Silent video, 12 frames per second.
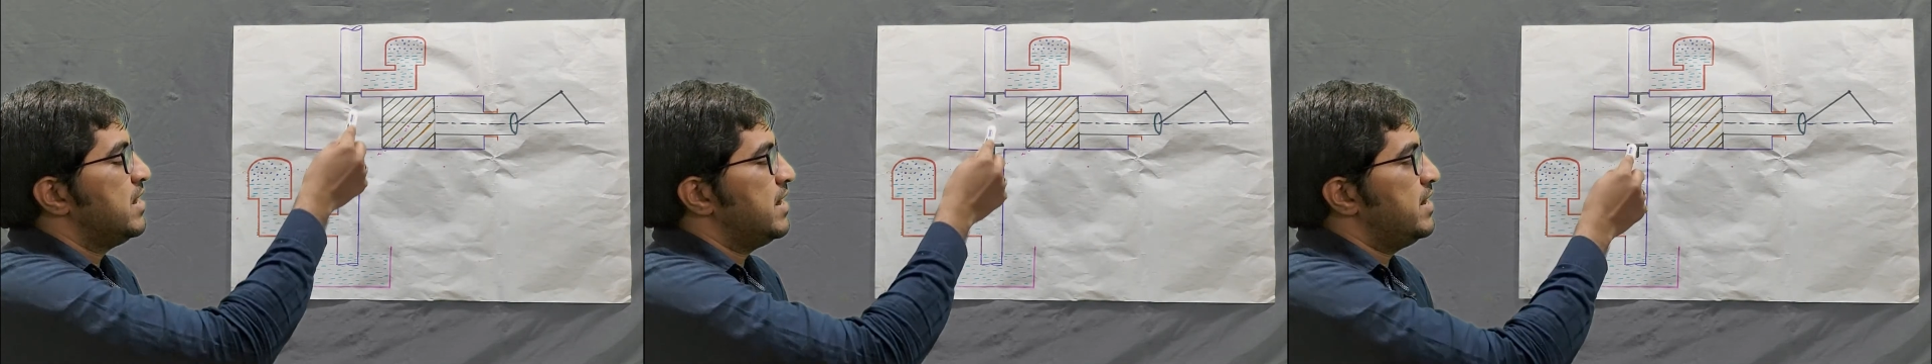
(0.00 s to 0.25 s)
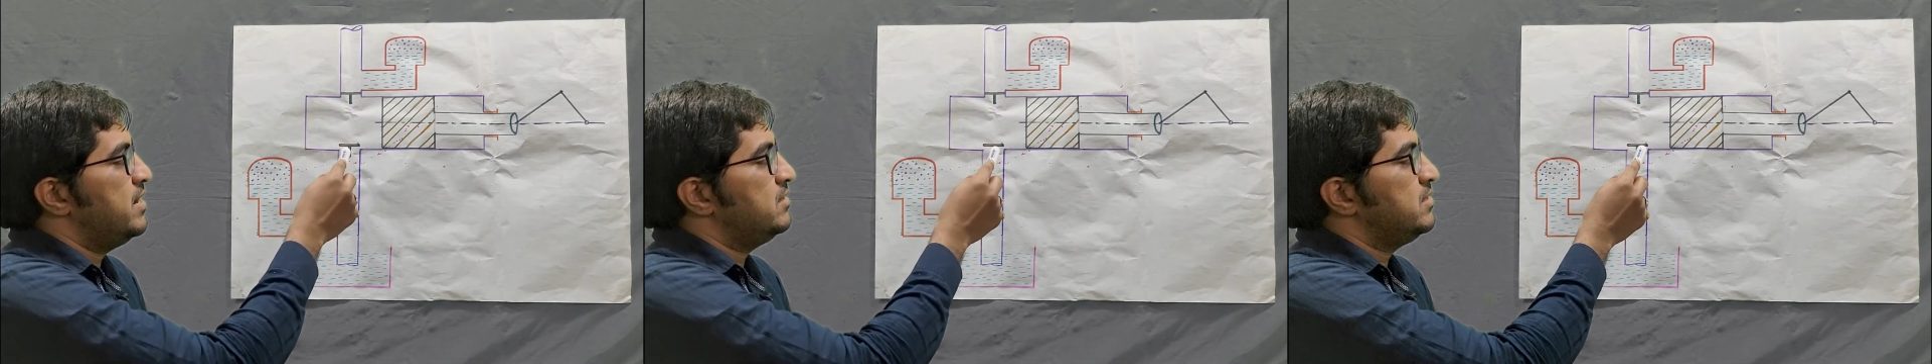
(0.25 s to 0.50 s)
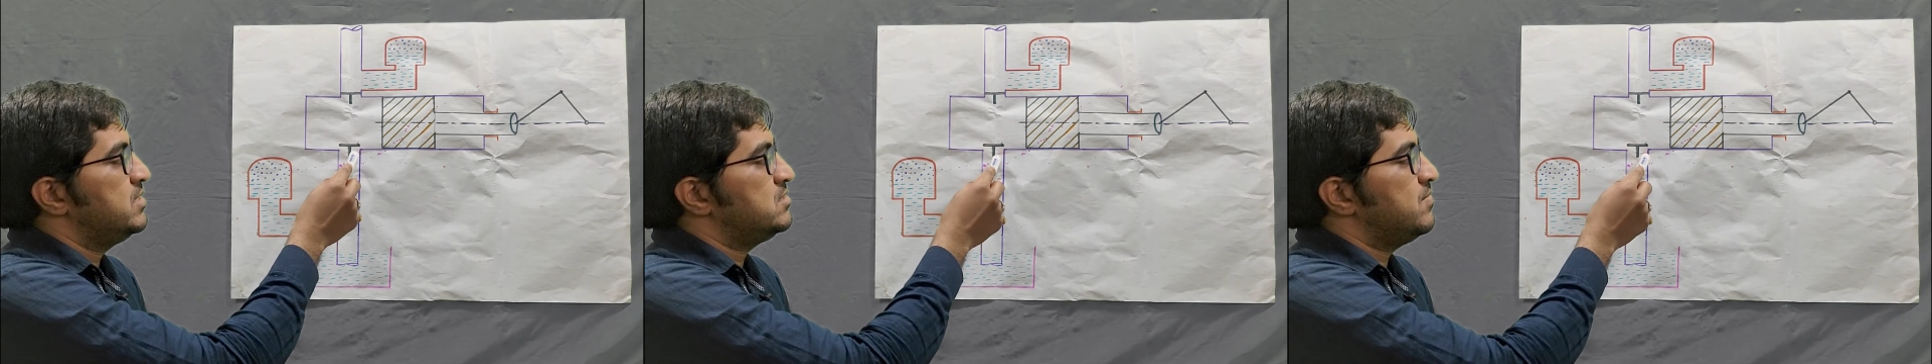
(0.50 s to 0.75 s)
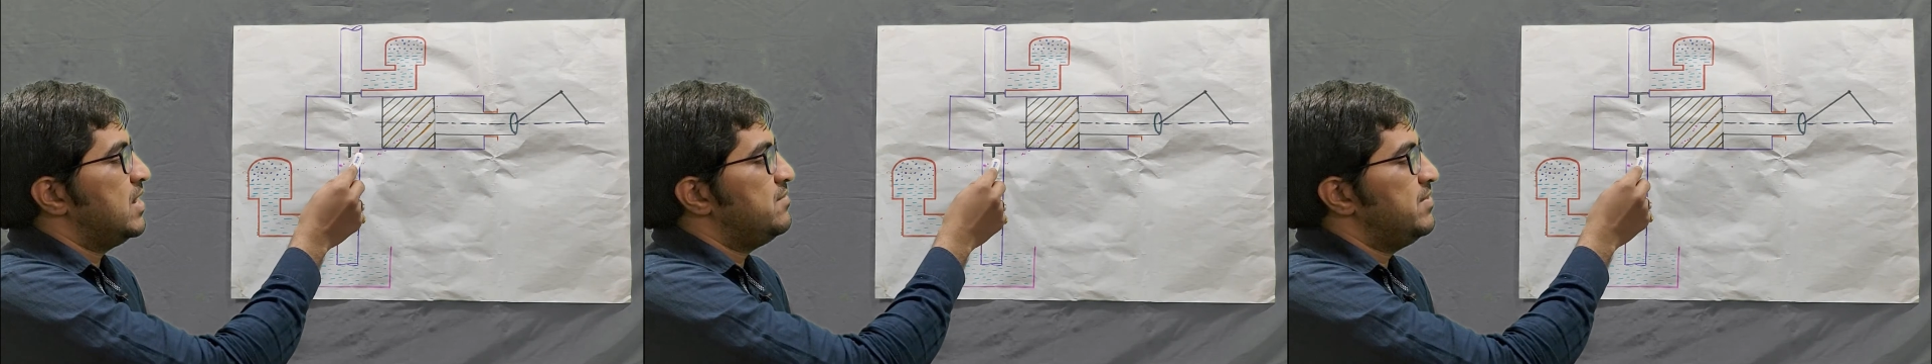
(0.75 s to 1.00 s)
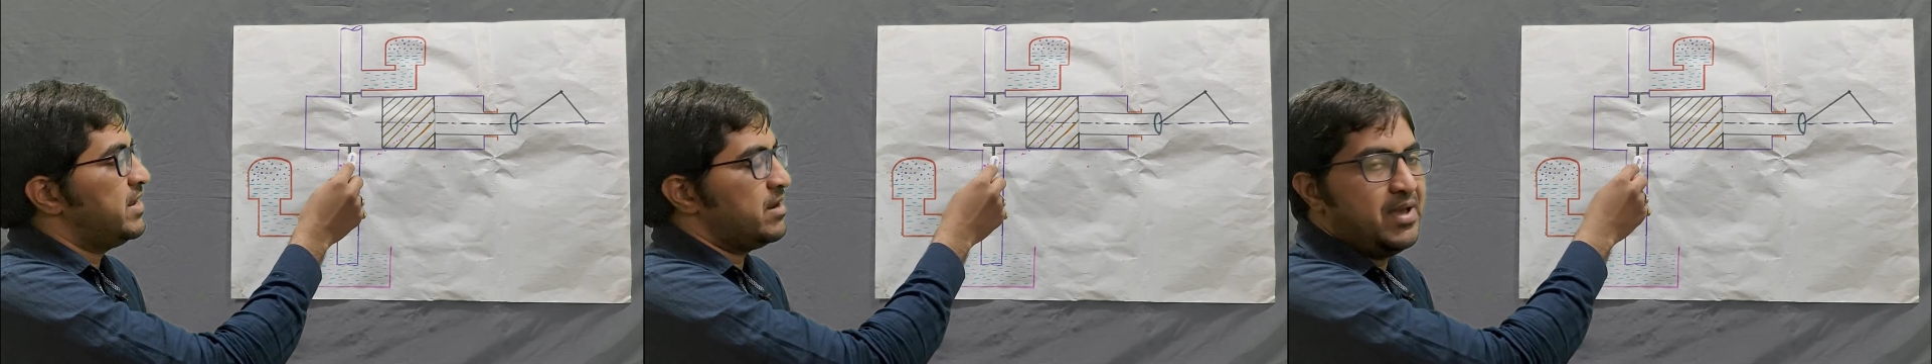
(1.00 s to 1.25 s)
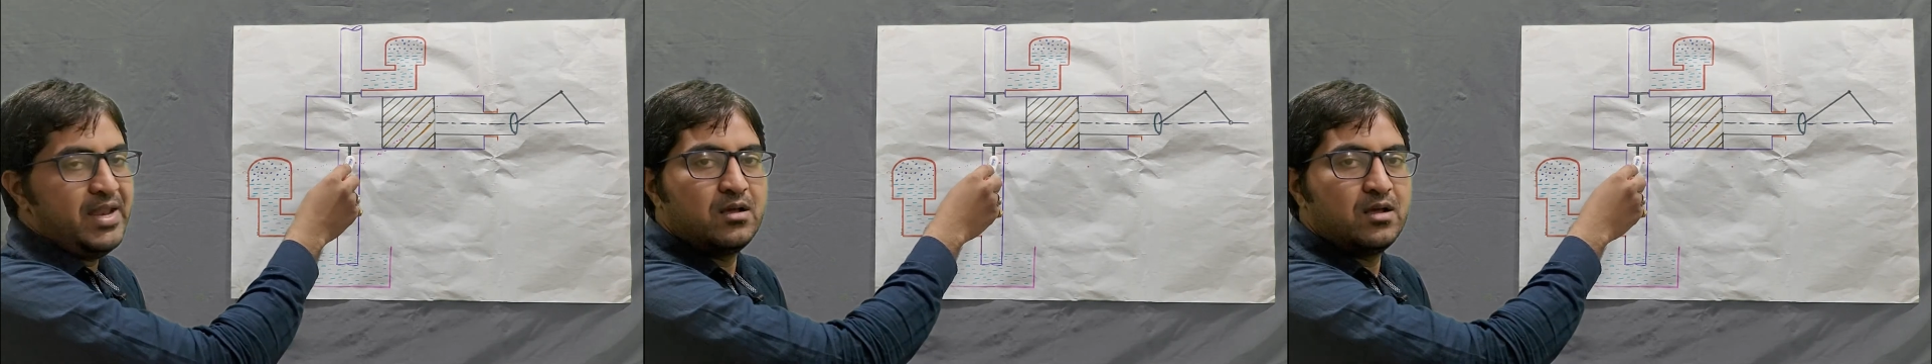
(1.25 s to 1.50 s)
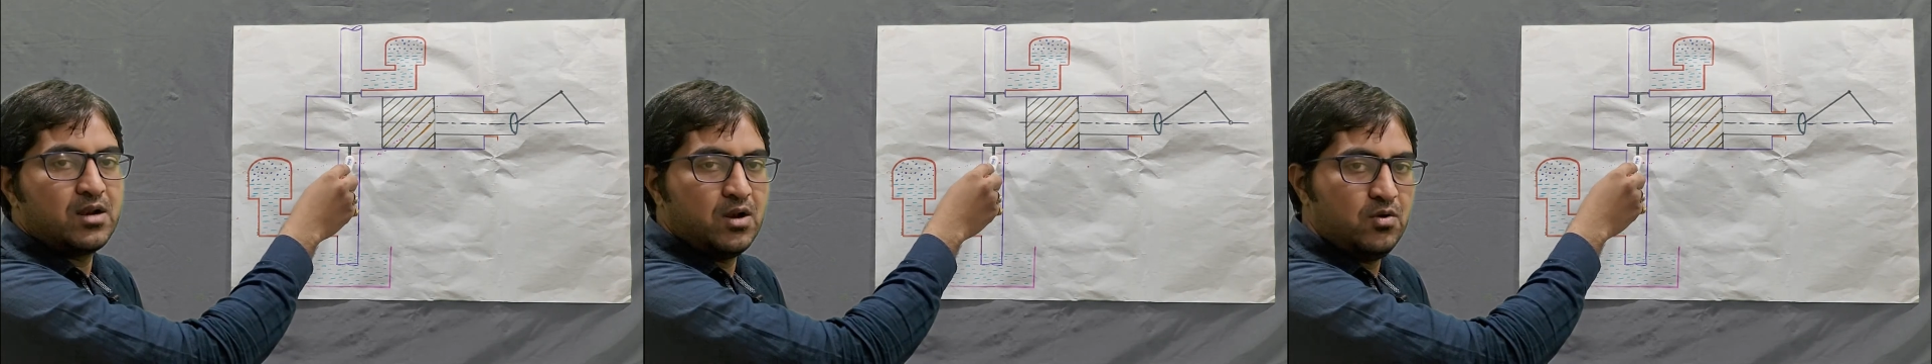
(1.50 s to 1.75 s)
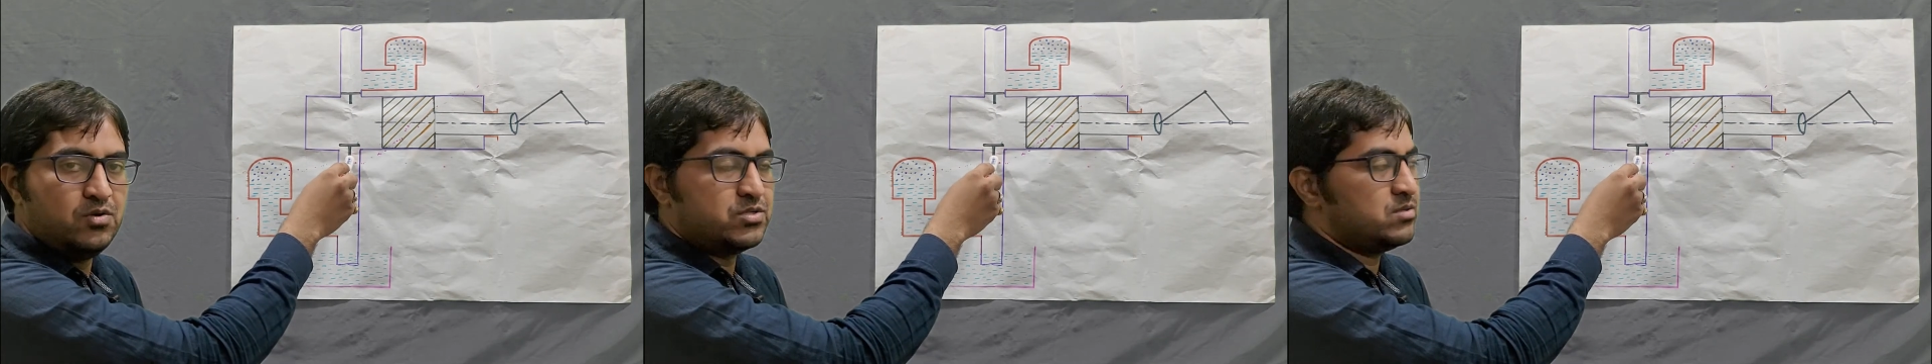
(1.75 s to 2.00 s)
and this valve will remain
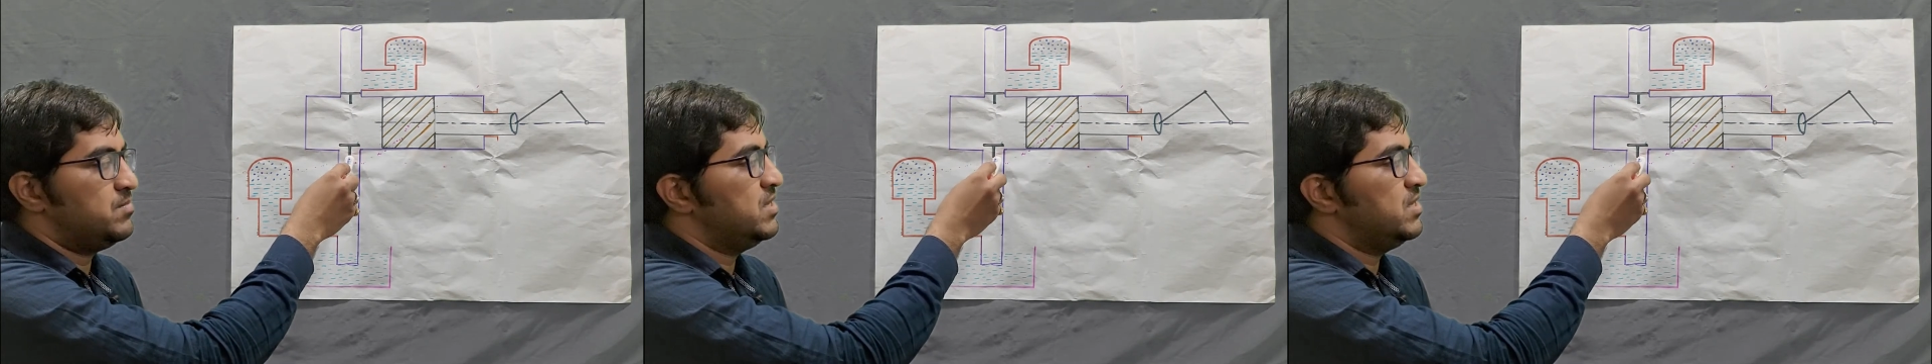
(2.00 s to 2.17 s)
closed,